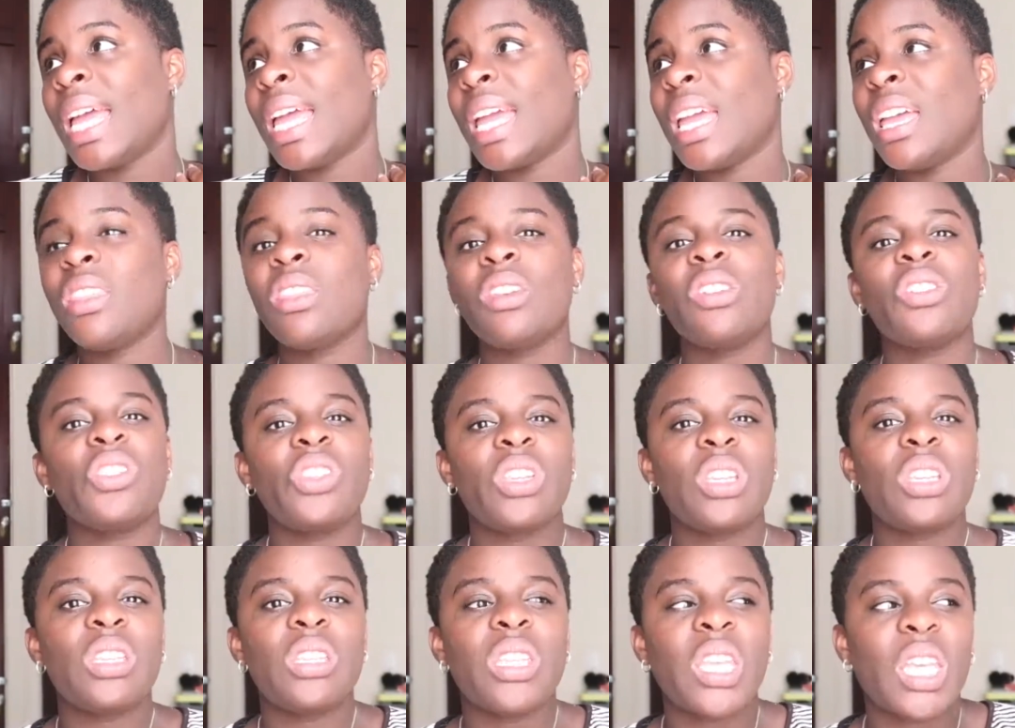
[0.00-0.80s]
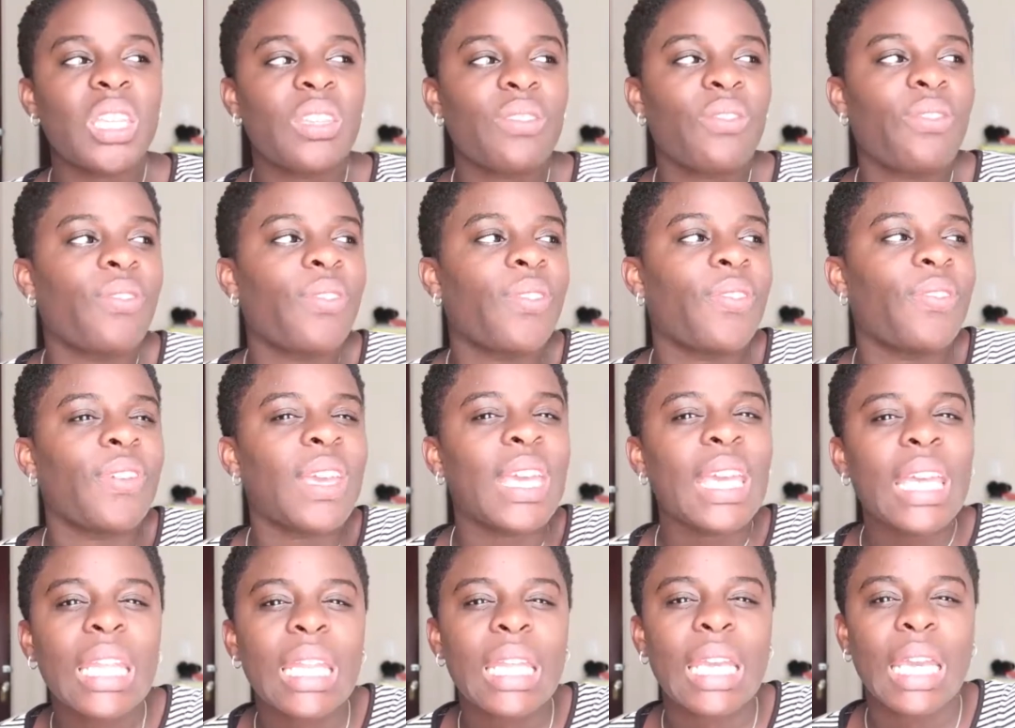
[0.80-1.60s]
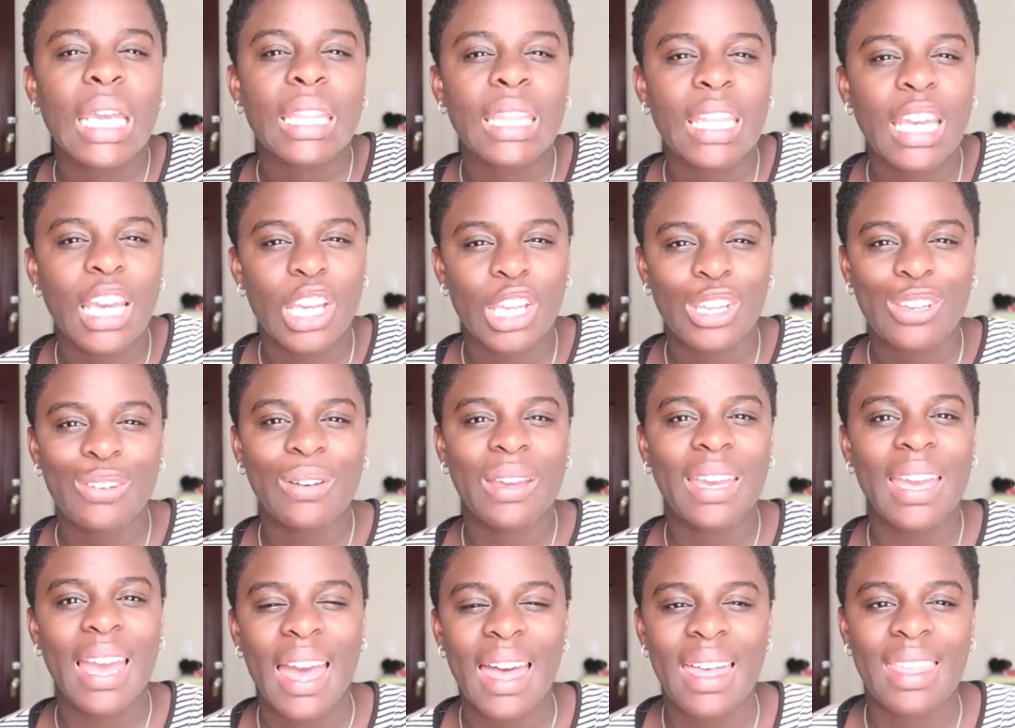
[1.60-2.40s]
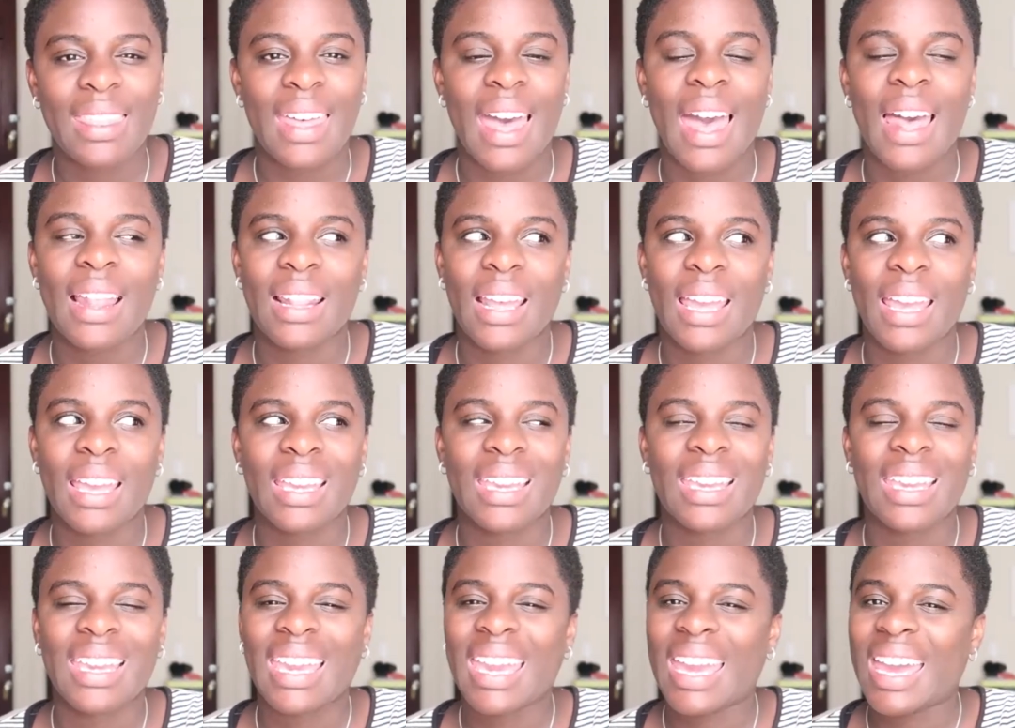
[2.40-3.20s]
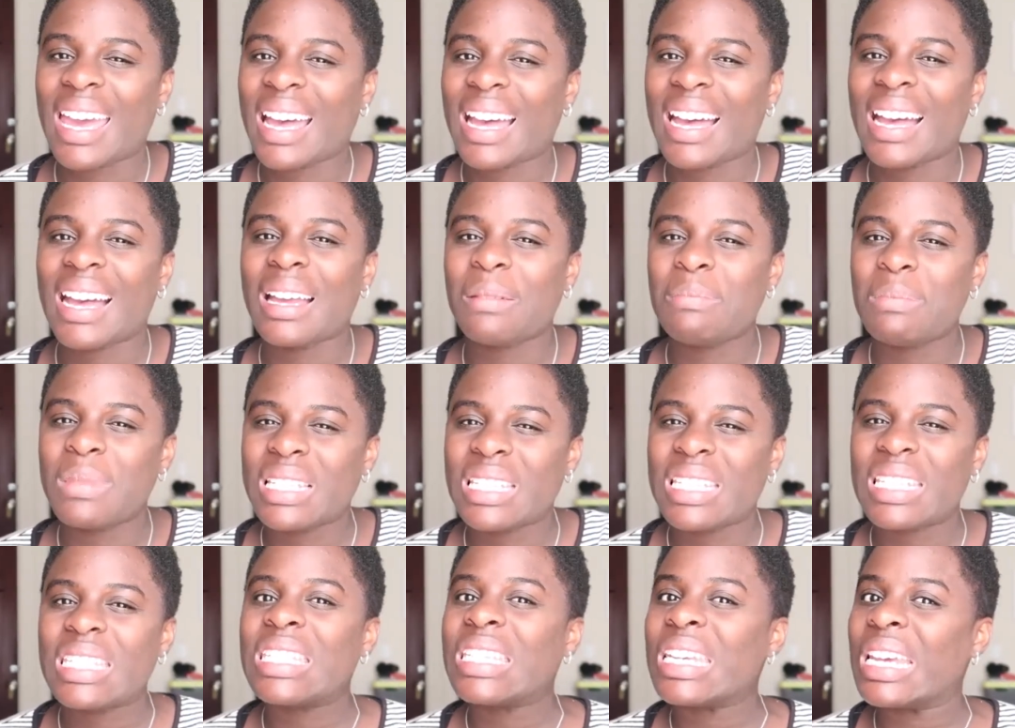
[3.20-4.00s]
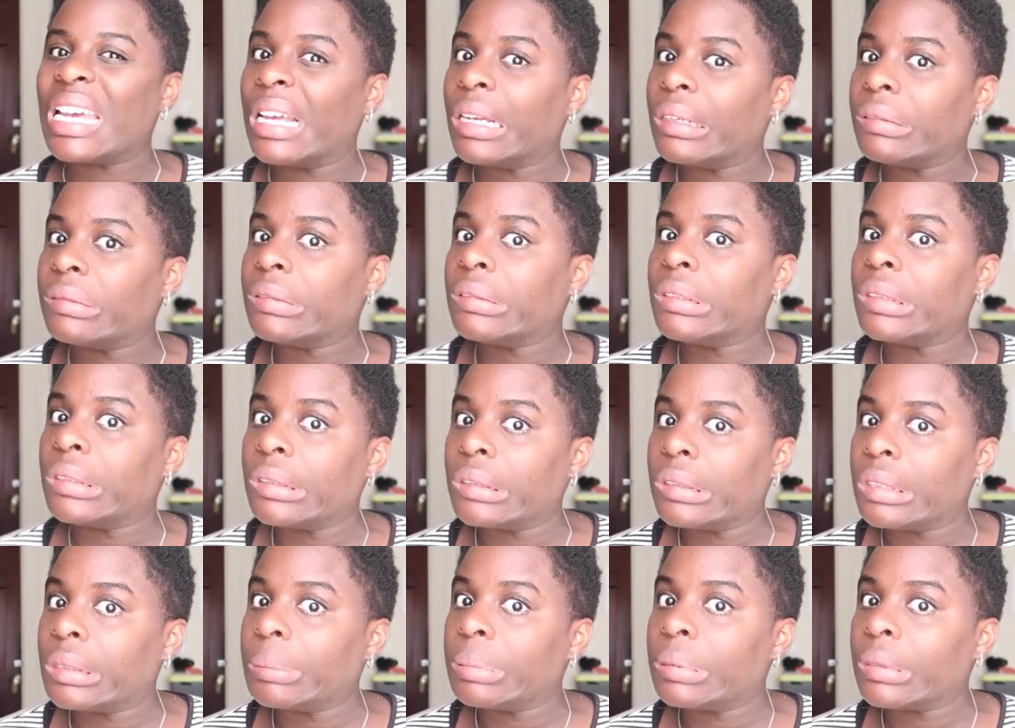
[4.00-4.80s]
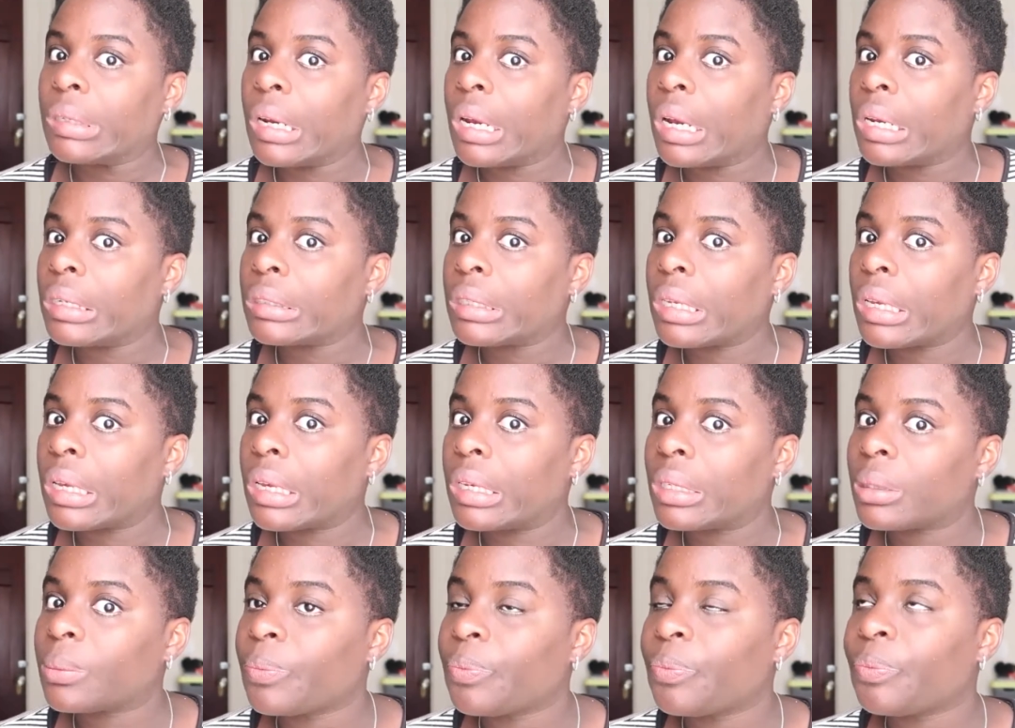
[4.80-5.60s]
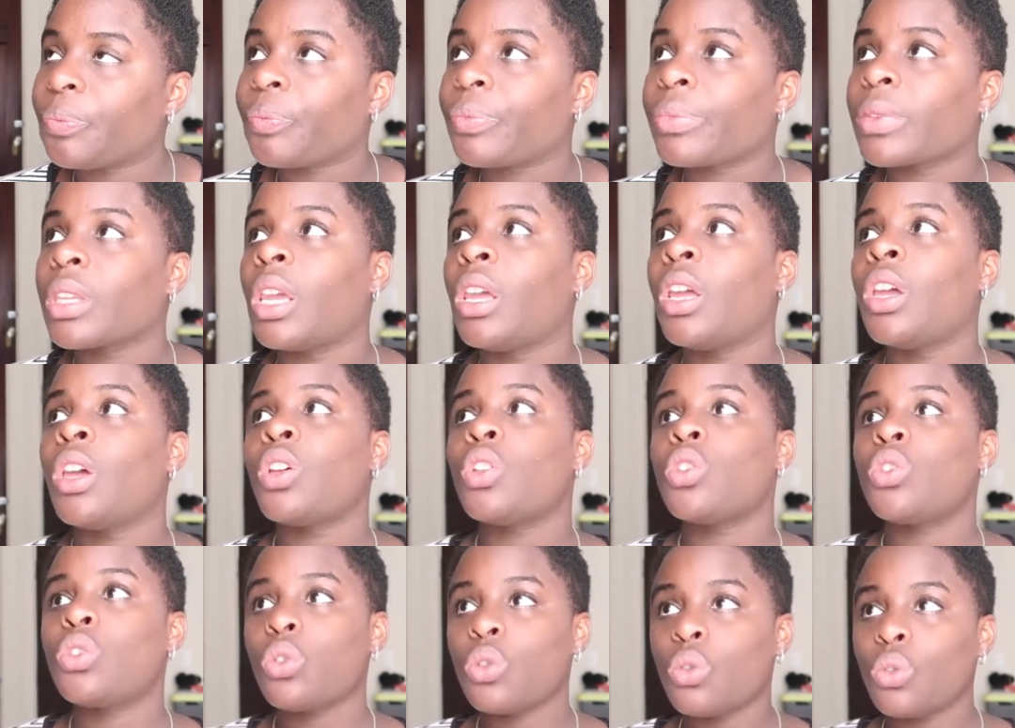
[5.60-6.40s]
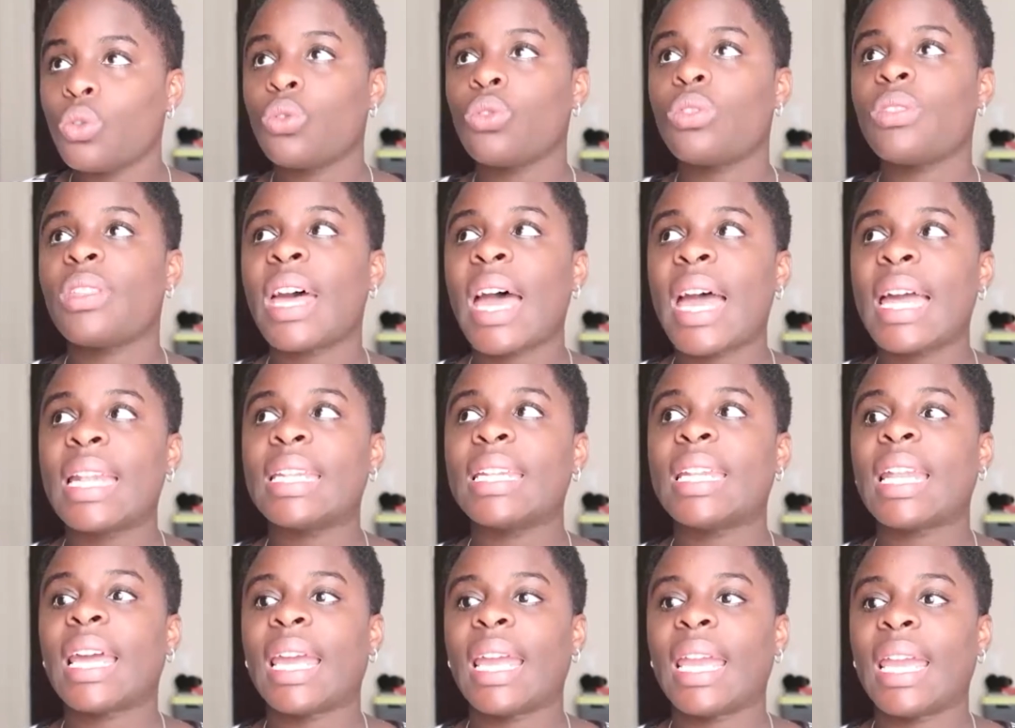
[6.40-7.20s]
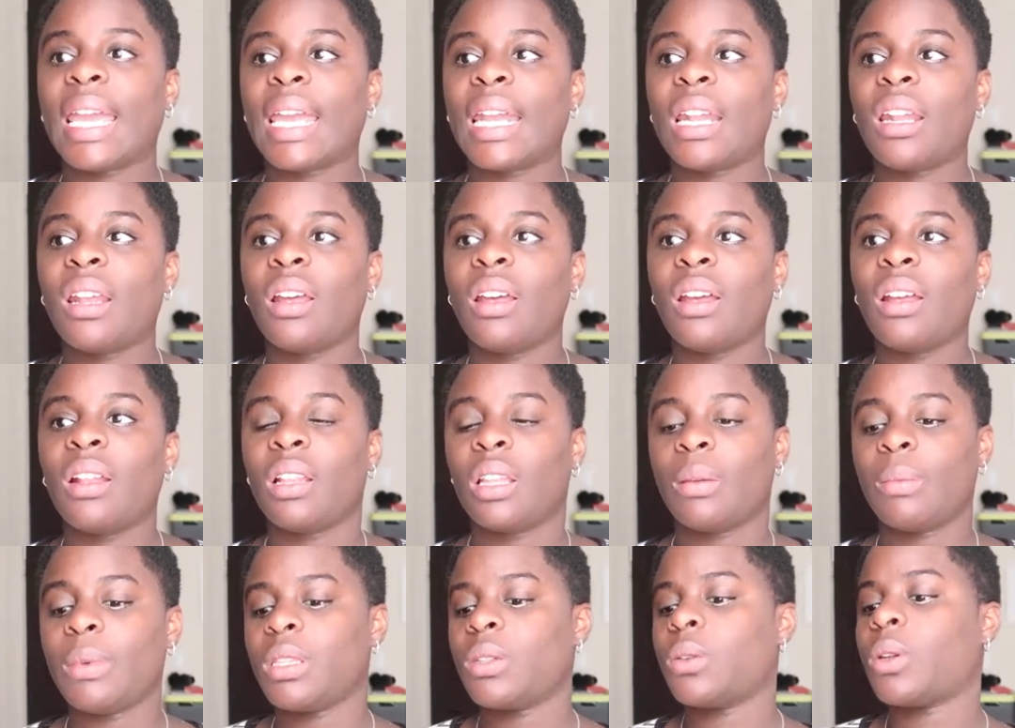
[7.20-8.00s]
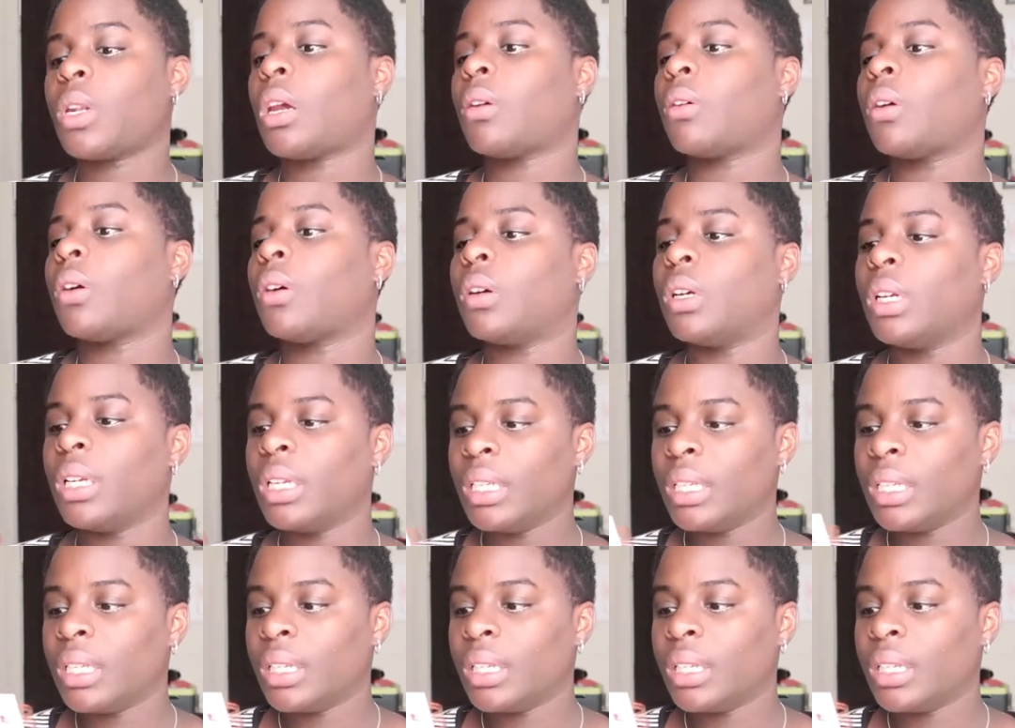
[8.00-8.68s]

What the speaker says: And there's just this feeling that you get that like, yeah, I'm definitely pregnant. So that night, let me see what I wrote.